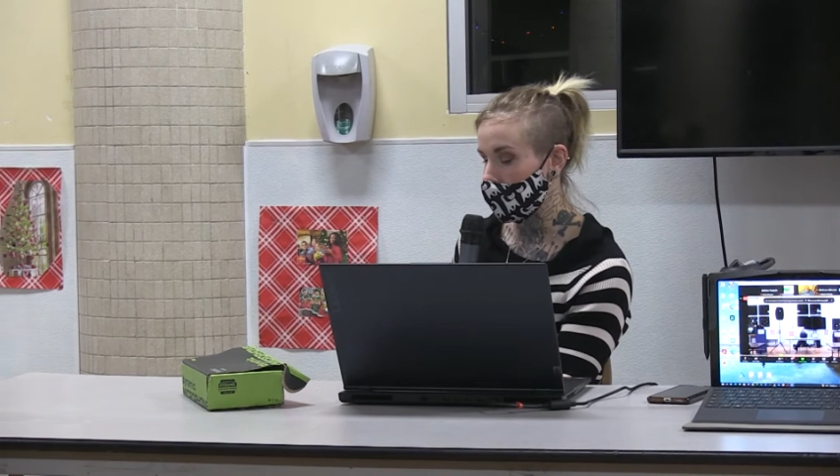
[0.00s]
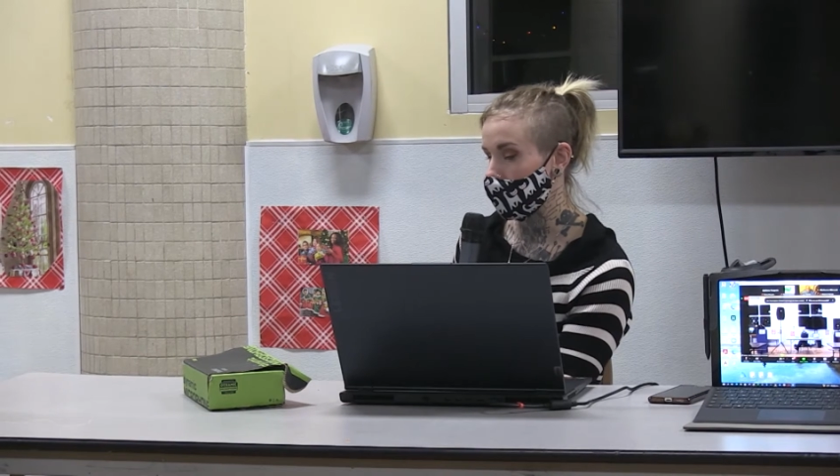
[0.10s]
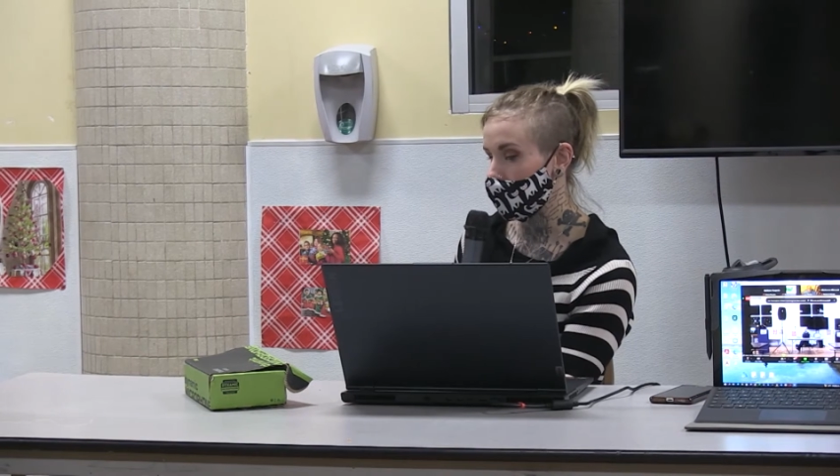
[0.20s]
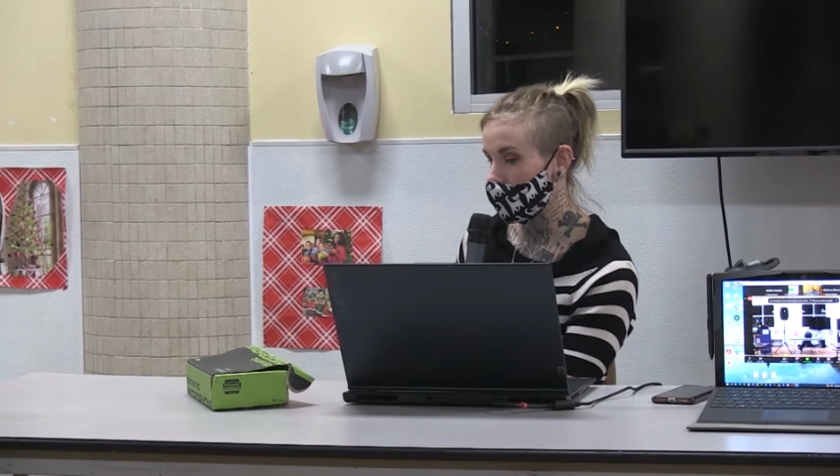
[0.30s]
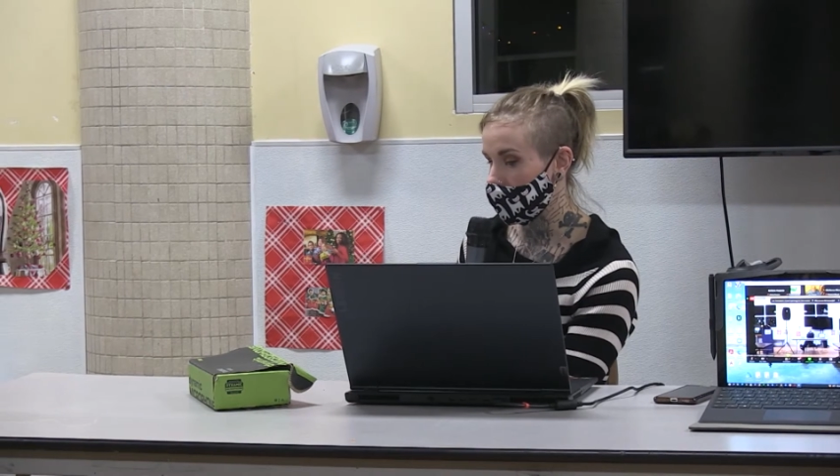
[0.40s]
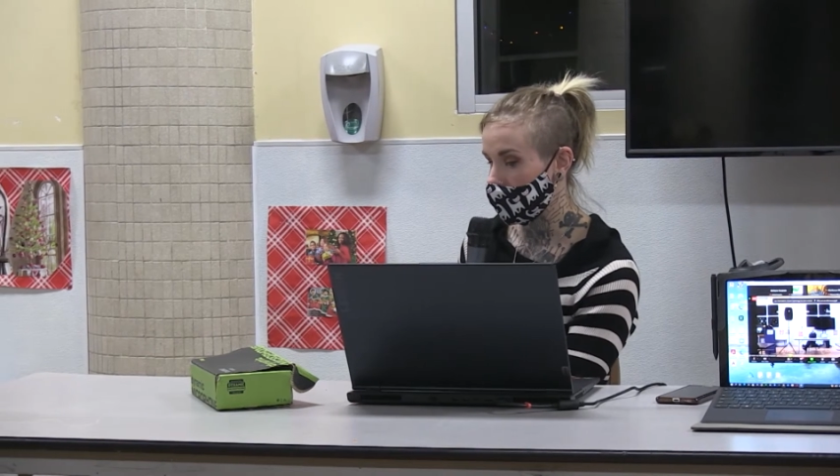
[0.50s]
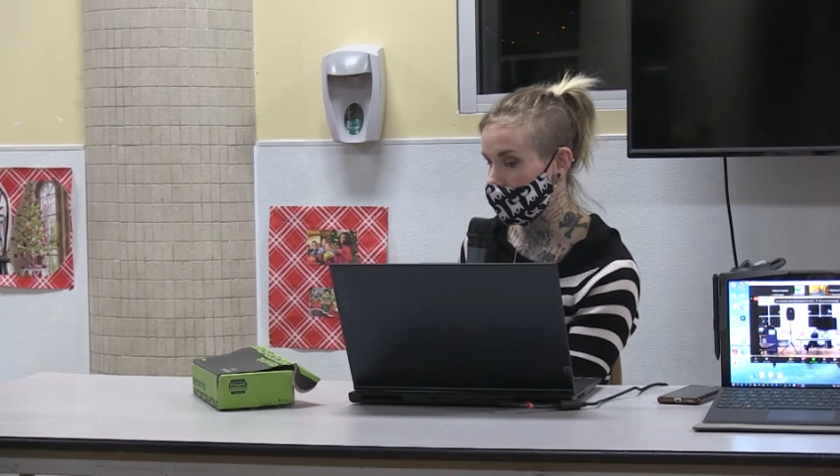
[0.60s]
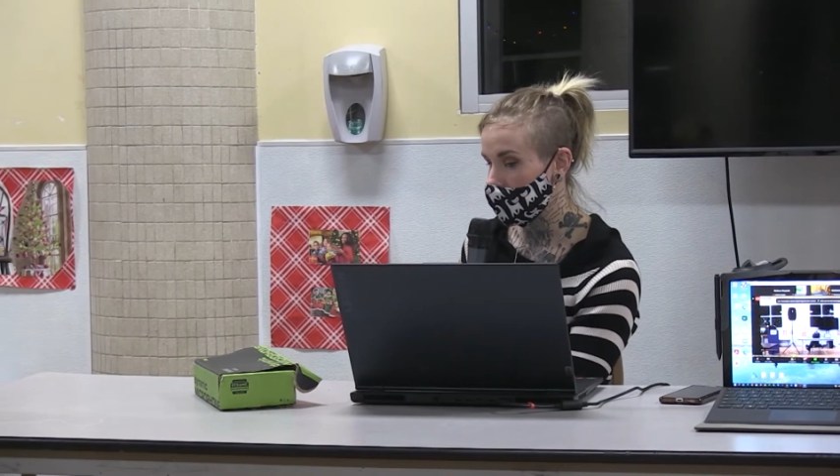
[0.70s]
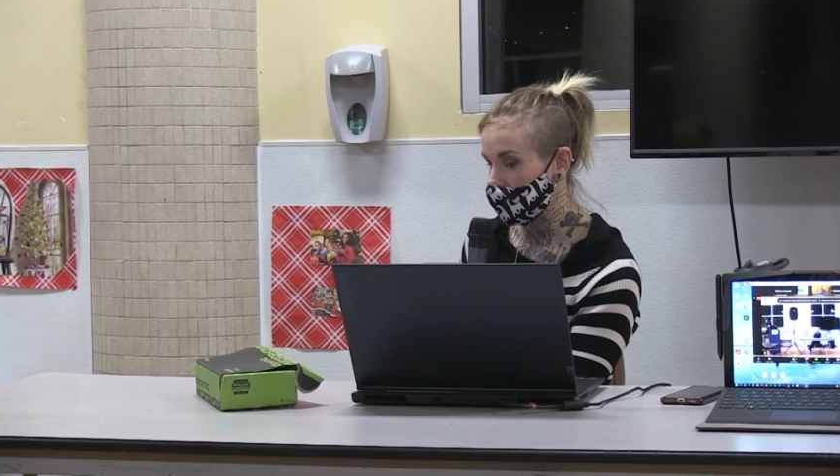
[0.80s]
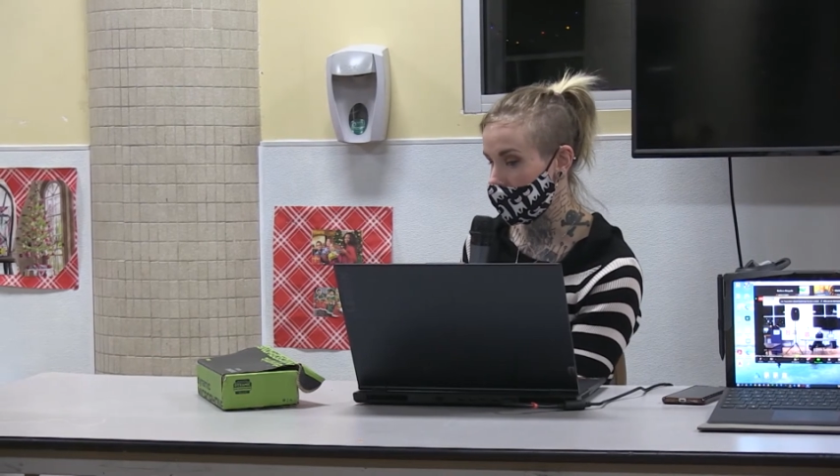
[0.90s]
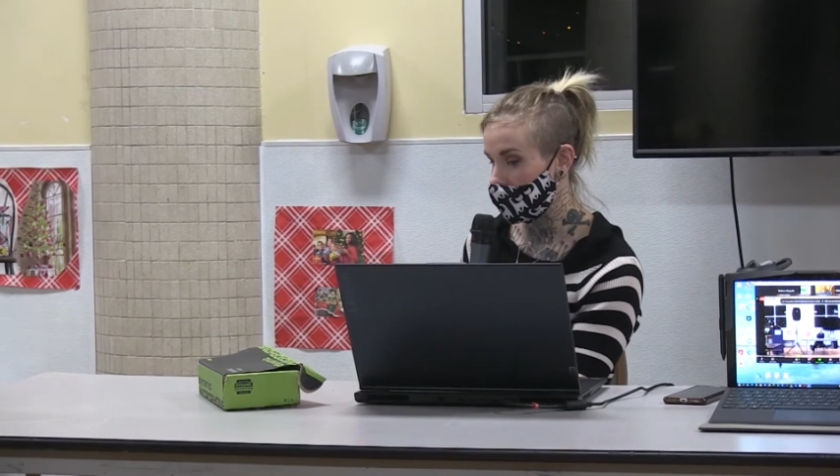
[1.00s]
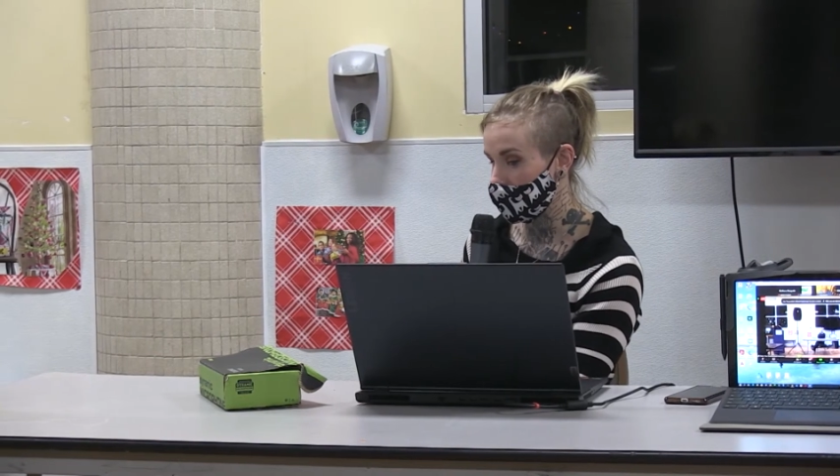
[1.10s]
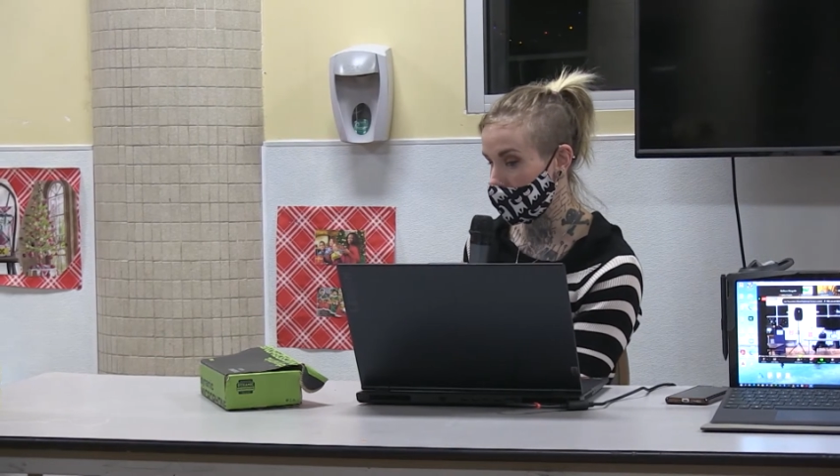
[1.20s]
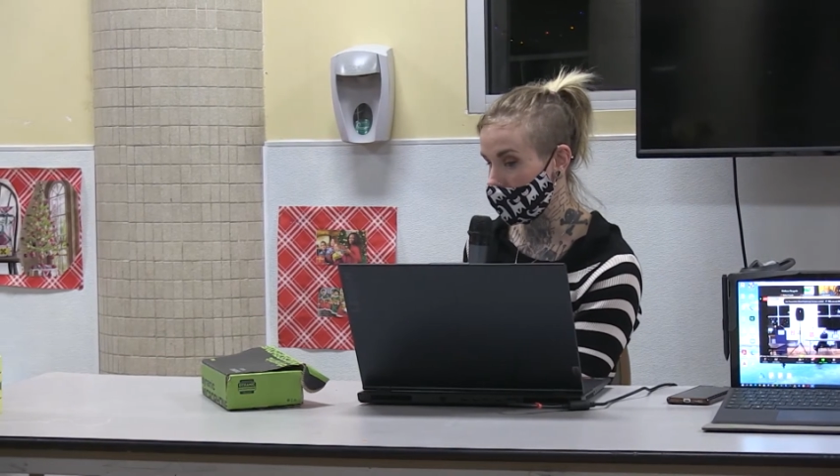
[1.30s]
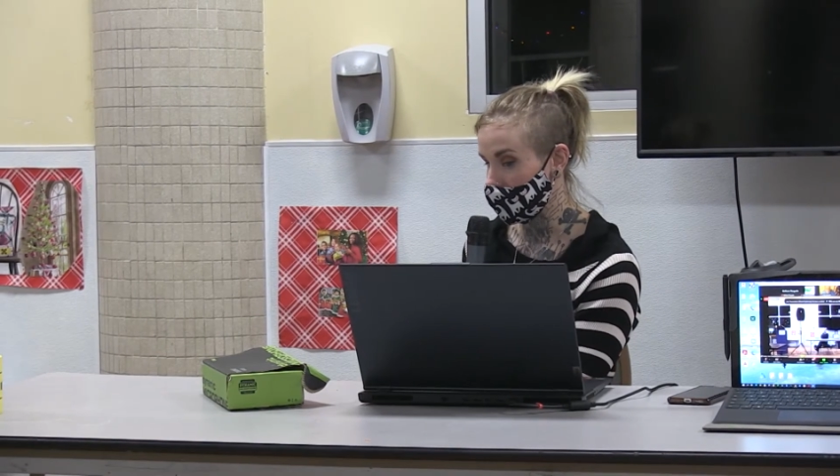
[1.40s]
by Representatives
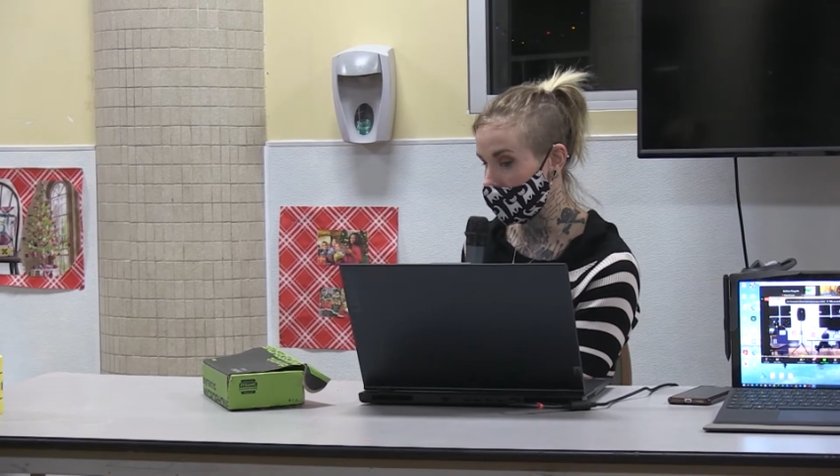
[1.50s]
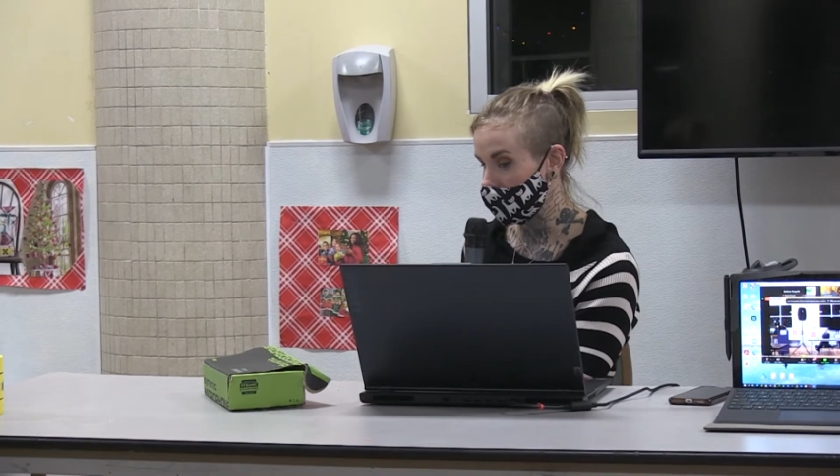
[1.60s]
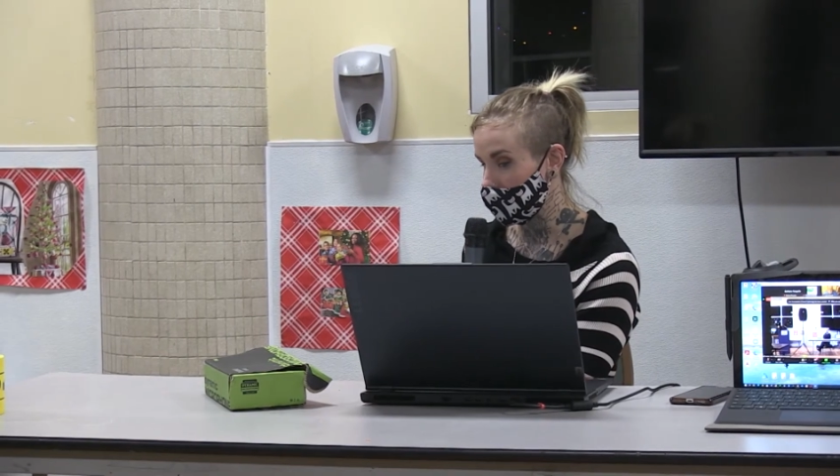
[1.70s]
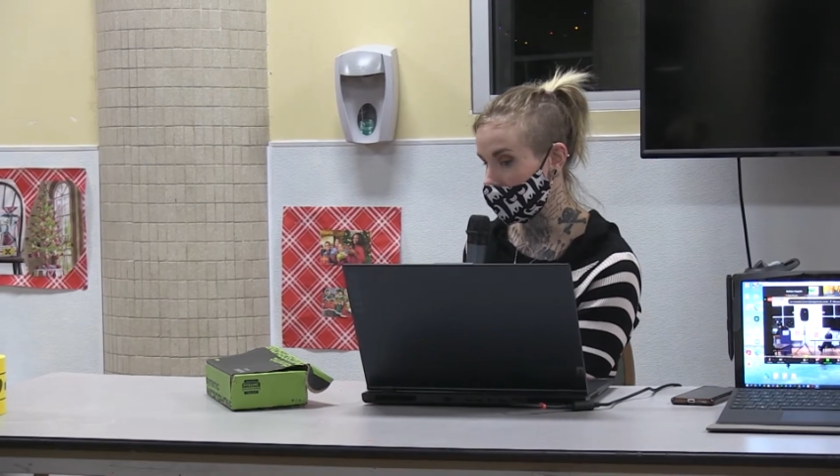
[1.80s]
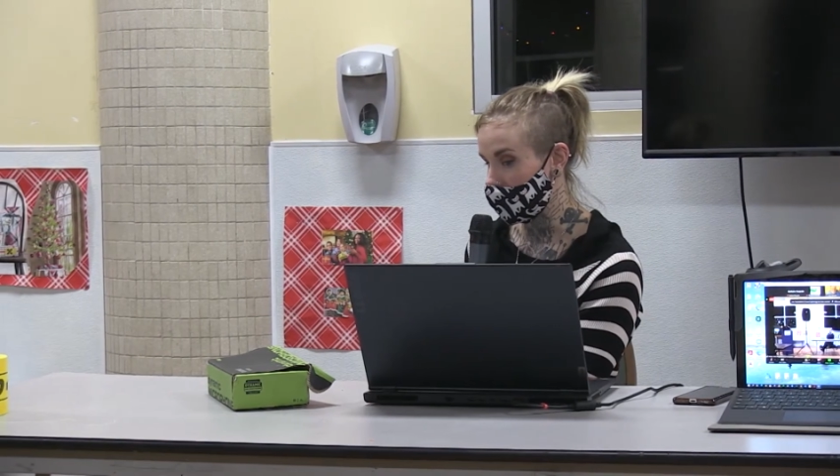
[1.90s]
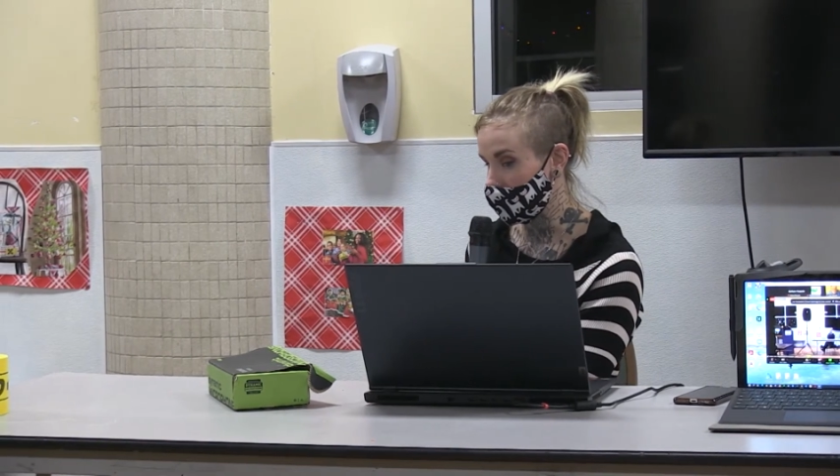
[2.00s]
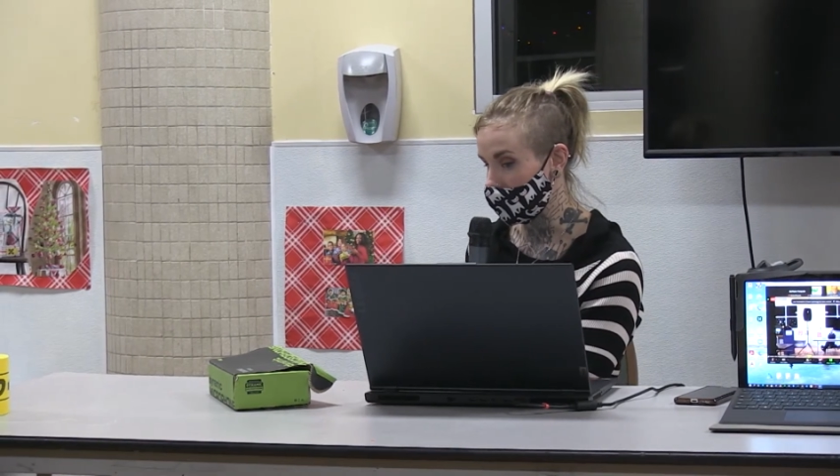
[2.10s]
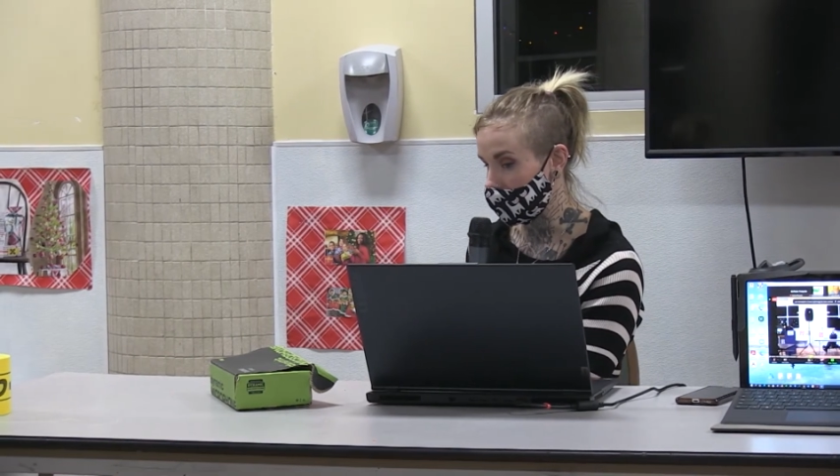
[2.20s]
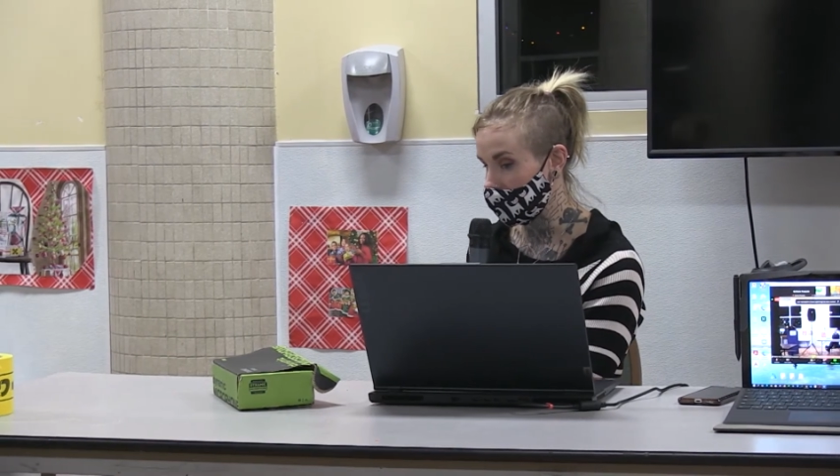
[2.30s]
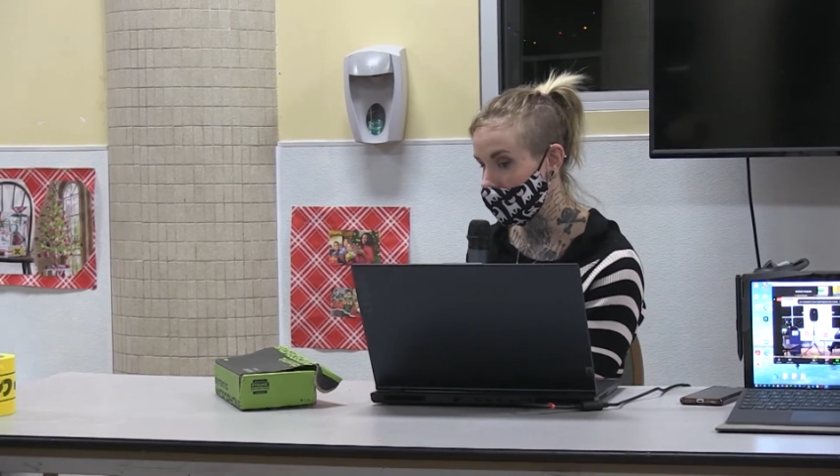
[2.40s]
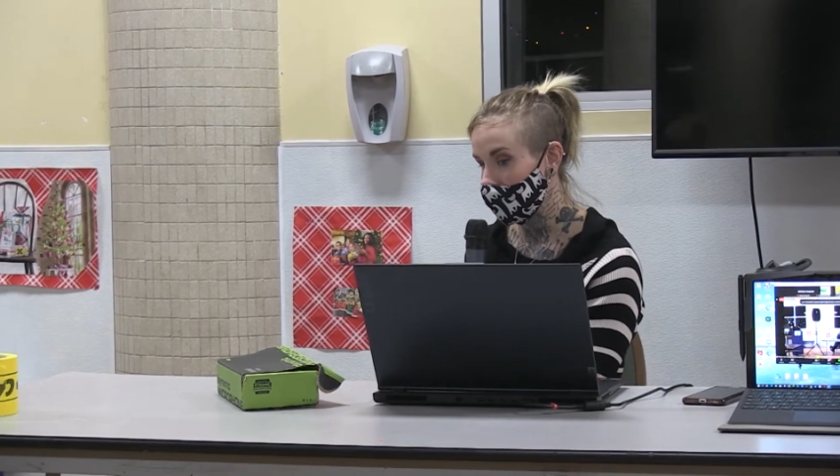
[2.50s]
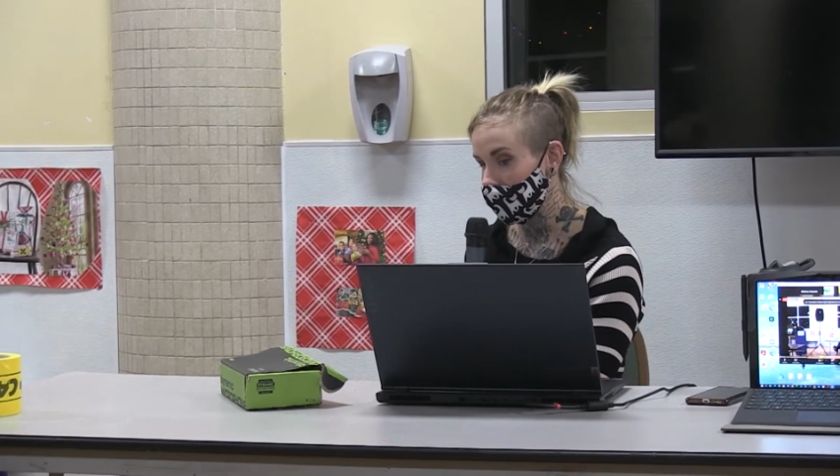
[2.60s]
Alugardo and Connolly